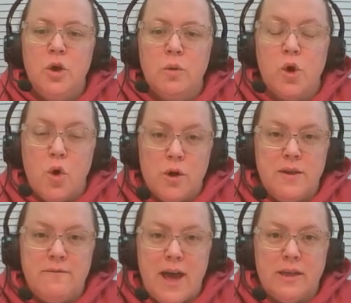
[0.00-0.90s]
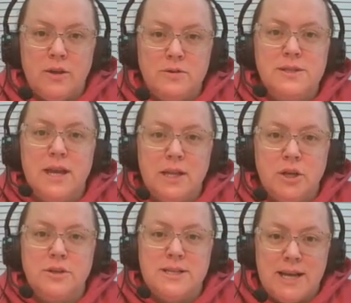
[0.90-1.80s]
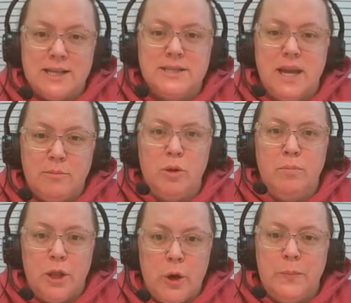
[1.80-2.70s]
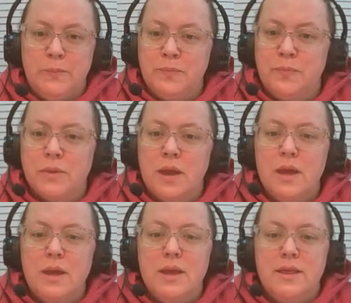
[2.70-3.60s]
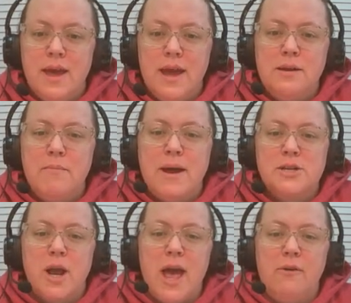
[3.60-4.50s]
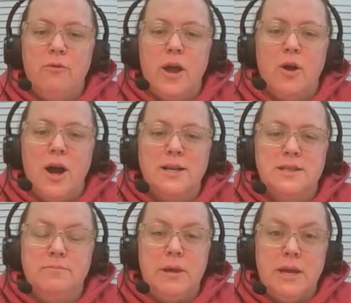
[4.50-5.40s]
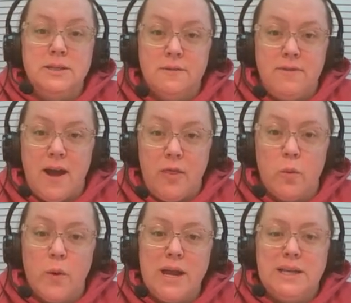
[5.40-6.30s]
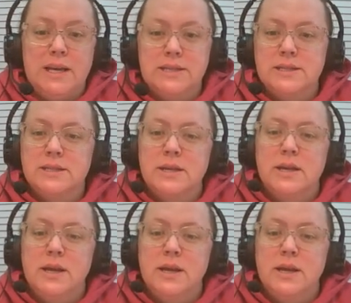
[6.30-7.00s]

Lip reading: Record the values in your data table below. Then measure halfway across the bean to find the radius,